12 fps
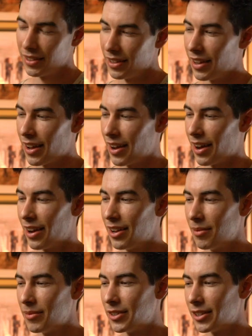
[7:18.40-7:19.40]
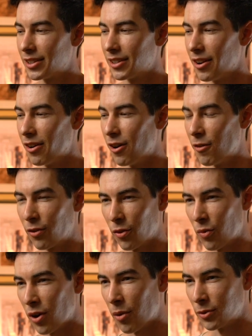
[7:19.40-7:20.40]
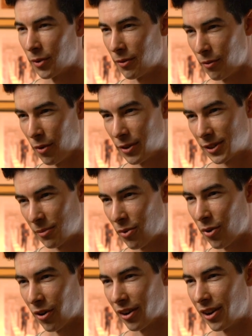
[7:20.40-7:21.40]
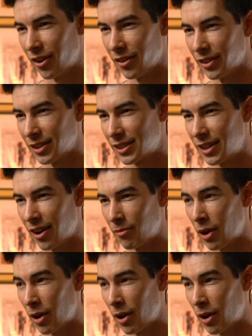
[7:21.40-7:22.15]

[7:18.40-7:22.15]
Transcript: Yeah, I am just overwhelmed with support here in this town.